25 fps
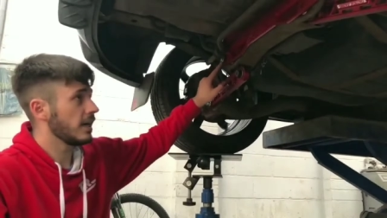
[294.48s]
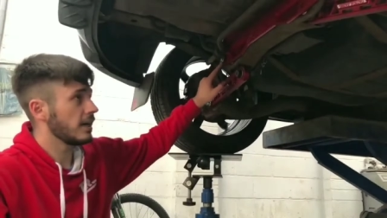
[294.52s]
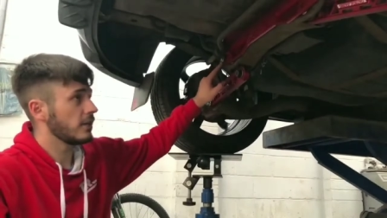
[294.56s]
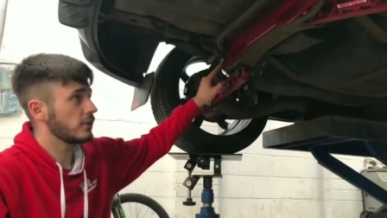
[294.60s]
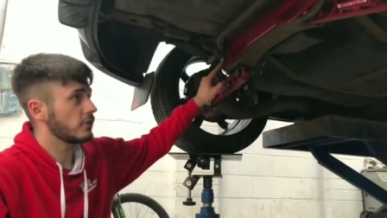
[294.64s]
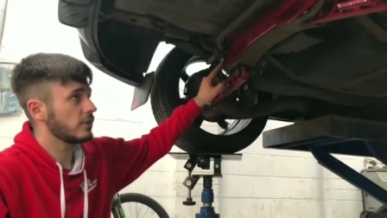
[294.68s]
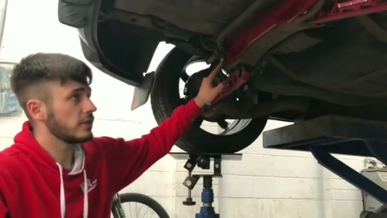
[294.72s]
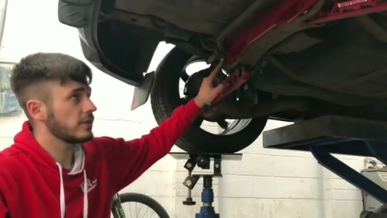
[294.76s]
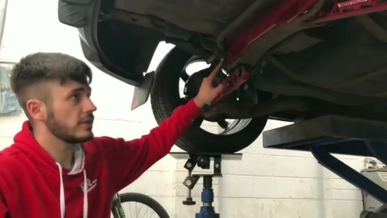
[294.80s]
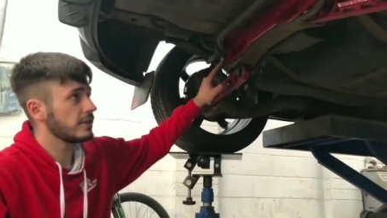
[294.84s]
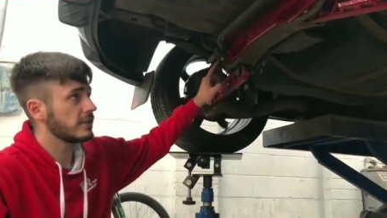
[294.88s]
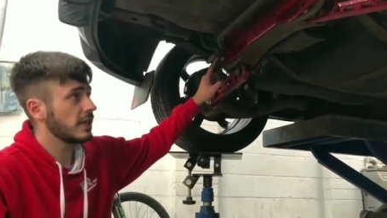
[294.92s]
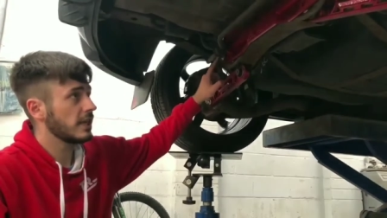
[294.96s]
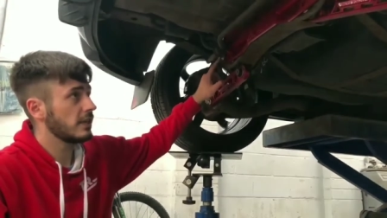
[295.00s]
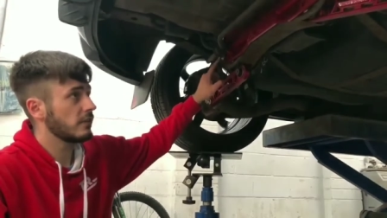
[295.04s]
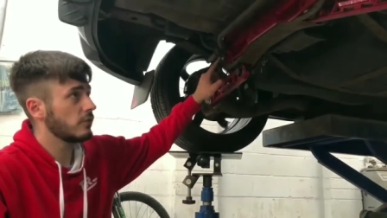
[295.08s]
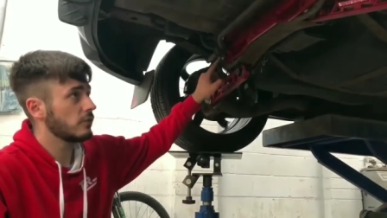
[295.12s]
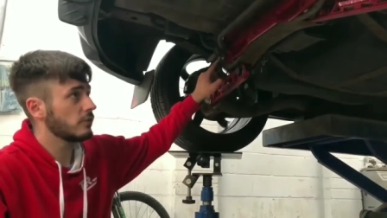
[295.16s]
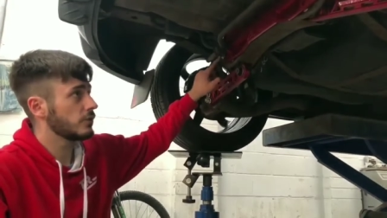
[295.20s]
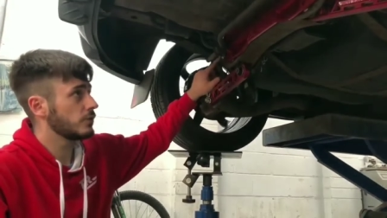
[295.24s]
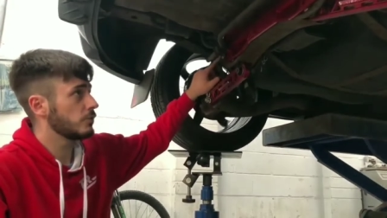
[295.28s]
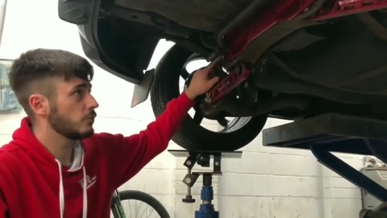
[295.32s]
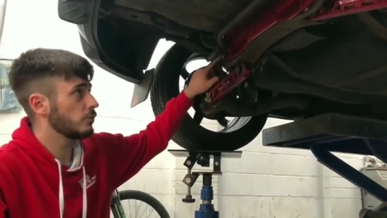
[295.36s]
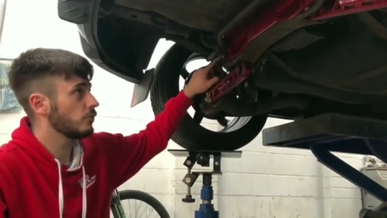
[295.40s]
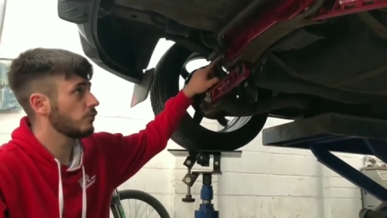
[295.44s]
actually sent
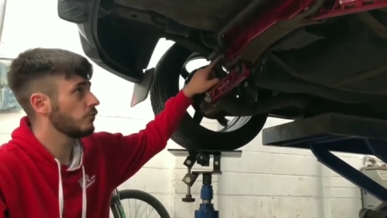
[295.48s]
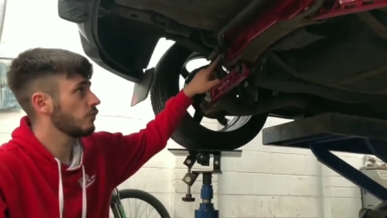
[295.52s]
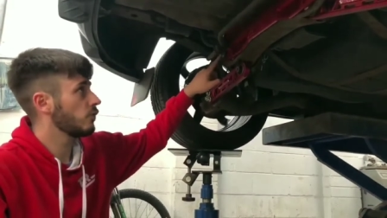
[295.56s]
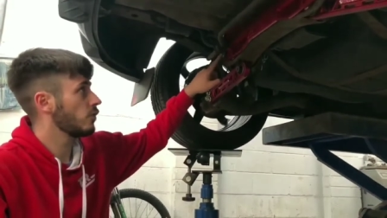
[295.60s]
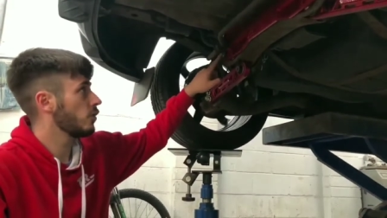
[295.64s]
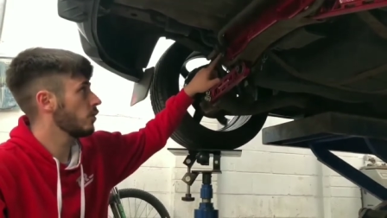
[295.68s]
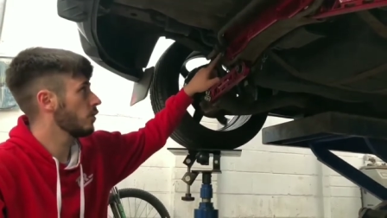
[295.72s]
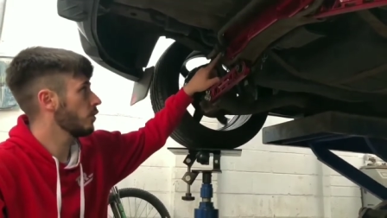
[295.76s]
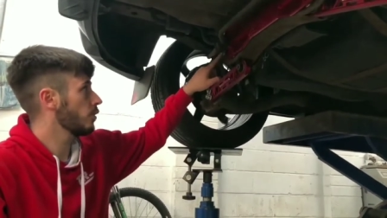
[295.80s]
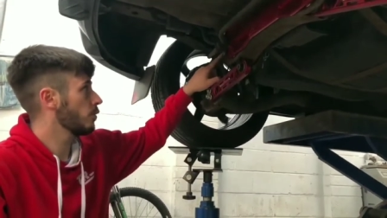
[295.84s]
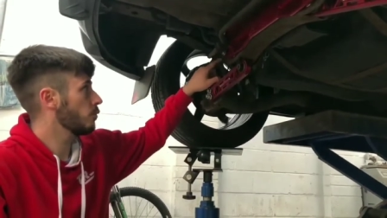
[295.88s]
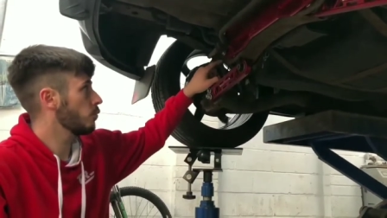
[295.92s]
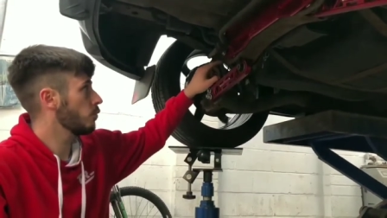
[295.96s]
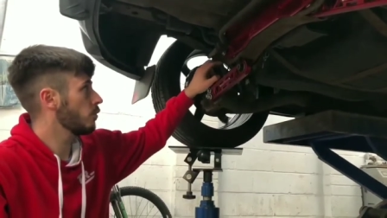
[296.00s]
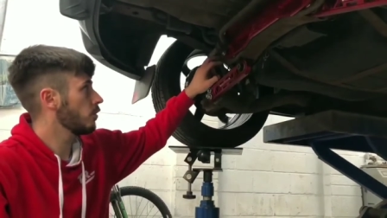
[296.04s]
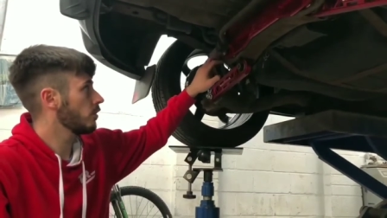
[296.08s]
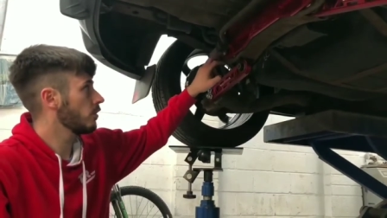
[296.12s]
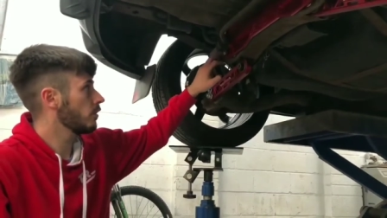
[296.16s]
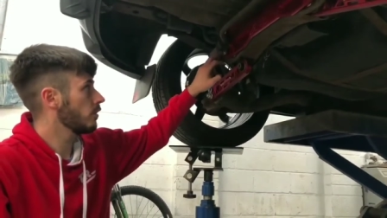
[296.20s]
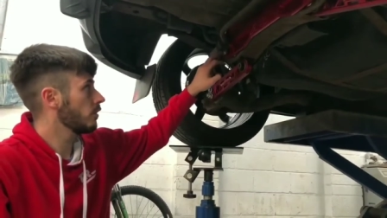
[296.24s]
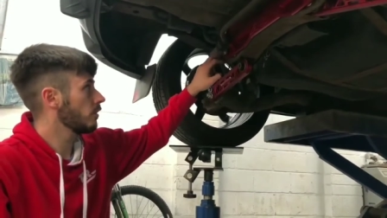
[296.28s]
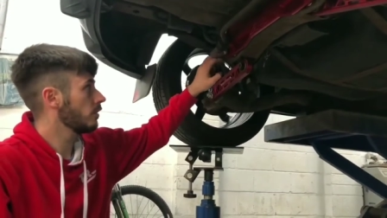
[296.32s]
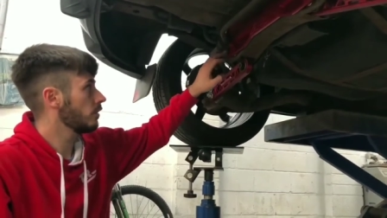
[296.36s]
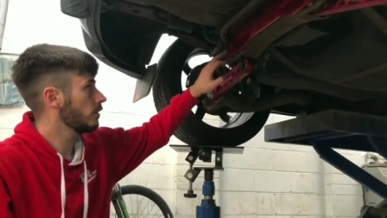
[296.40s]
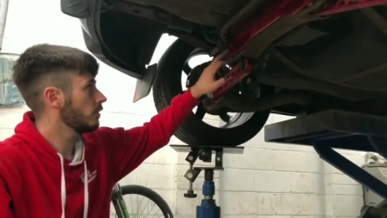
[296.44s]
us the
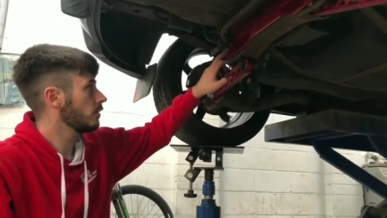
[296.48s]
one,